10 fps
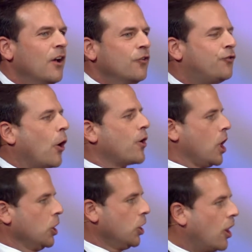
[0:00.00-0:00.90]

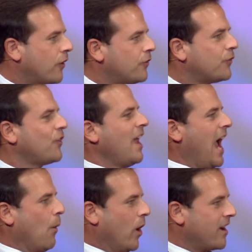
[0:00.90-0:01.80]
Jonah looks
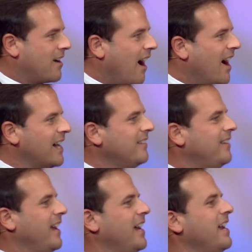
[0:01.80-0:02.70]
at what God
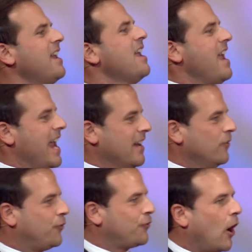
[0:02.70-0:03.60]
did
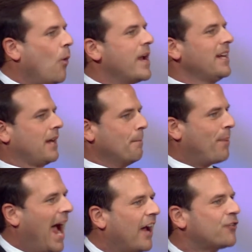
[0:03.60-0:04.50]
in showing
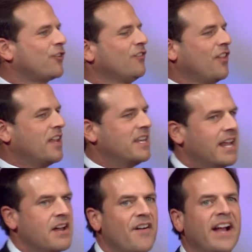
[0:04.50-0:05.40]
compassion to the
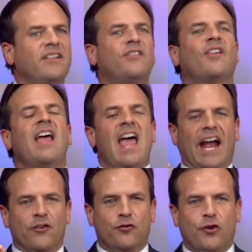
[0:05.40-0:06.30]
Ninevites,
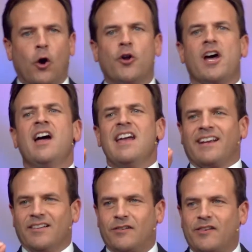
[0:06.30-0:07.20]
and Jonah
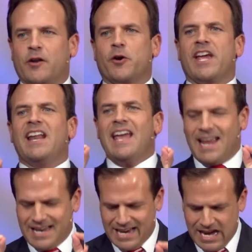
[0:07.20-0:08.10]
considered it
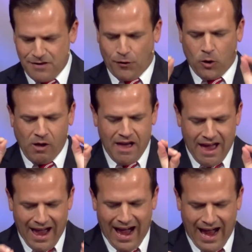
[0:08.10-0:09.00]
an evil
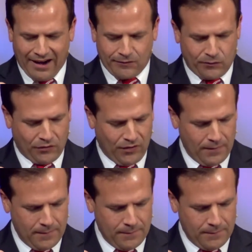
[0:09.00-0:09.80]
act.